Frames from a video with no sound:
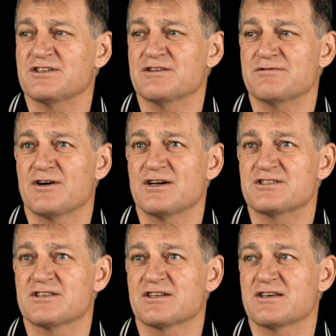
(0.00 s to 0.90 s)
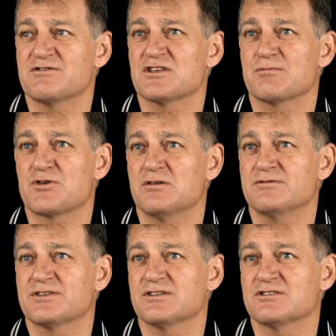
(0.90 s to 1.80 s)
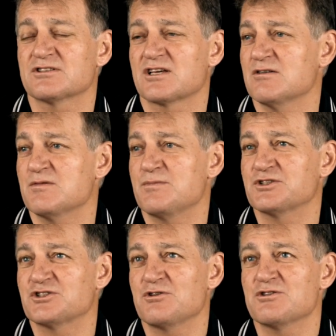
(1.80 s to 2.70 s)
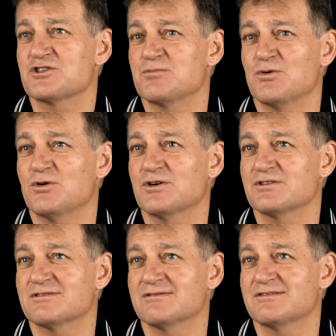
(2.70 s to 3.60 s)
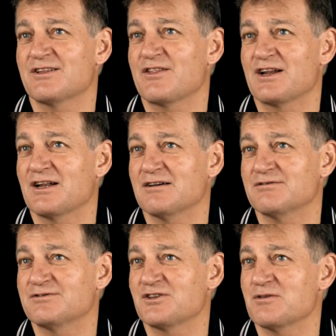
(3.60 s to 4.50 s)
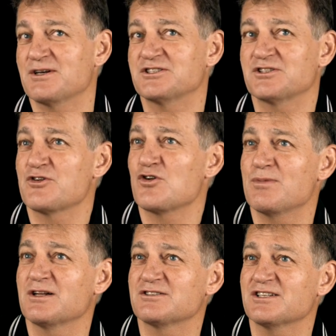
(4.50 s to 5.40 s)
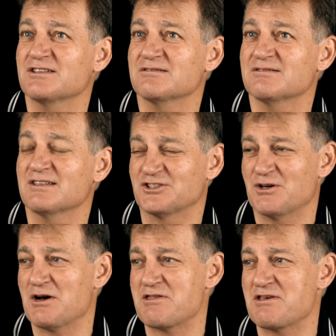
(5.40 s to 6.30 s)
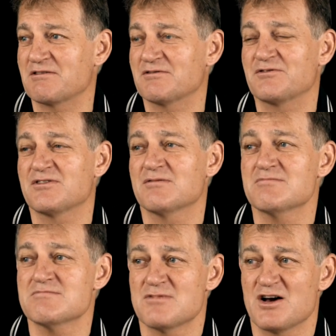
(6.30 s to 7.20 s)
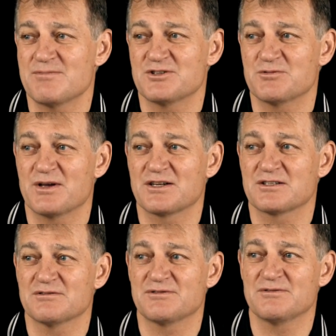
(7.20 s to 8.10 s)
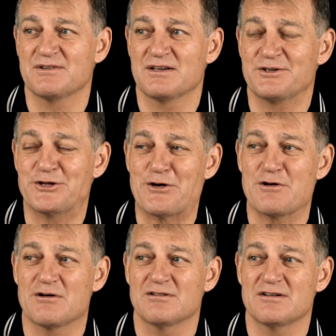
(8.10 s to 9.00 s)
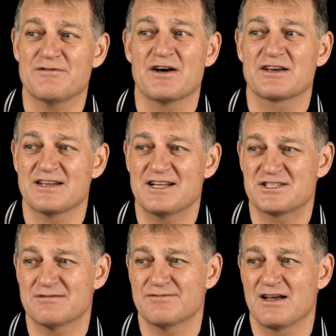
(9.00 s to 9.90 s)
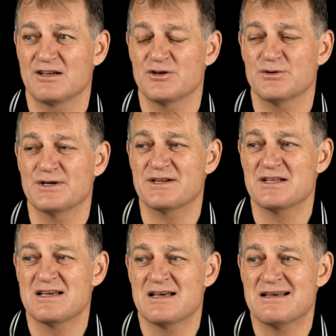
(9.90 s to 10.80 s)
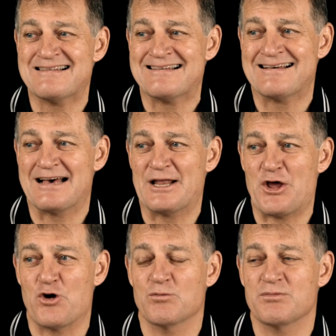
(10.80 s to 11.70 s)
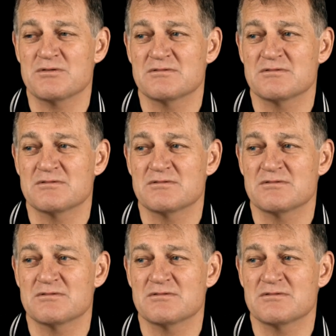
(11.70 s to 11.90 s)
and advice that gives them confidence to go and pursue the sport that they love to the best of their ability. So I think from my perspective, you know, if I can add some value and help